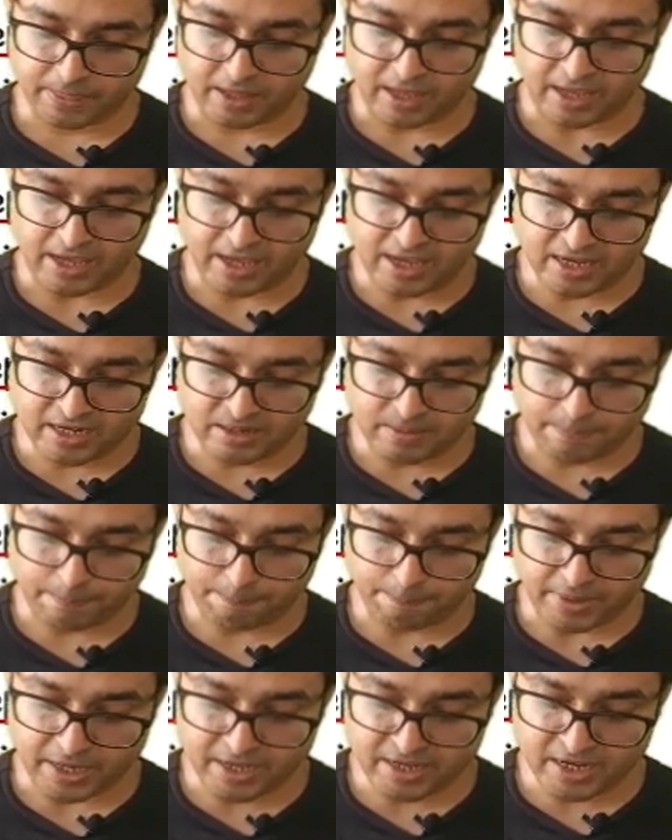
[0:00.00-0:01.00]
and
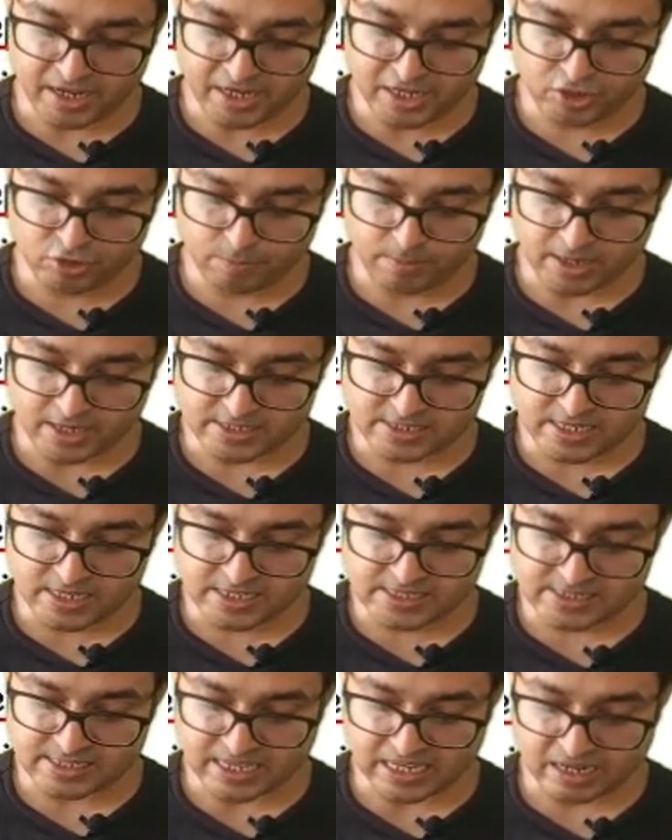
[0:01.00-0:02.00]

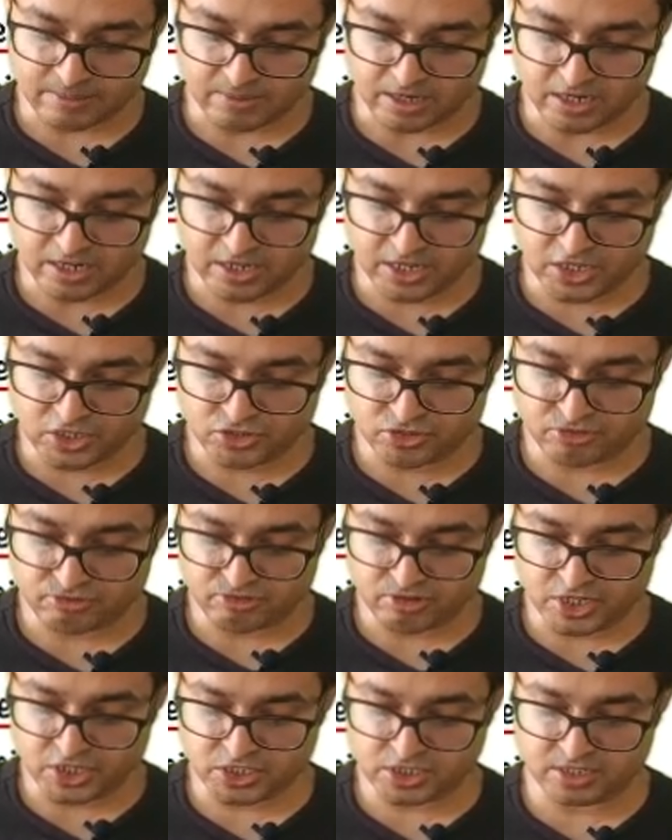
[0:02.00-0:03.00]
paraneoplastic cerebral
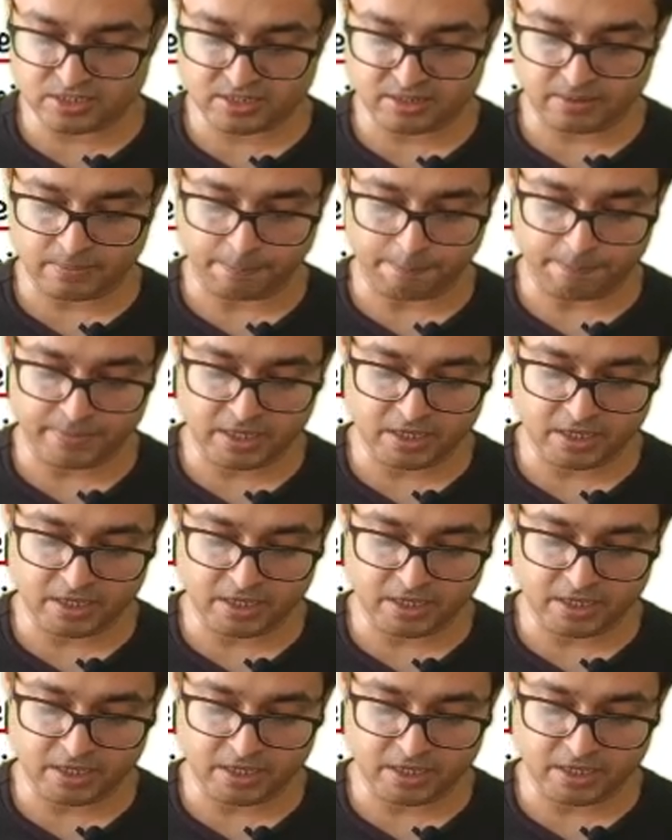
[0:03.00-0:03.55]
degeneration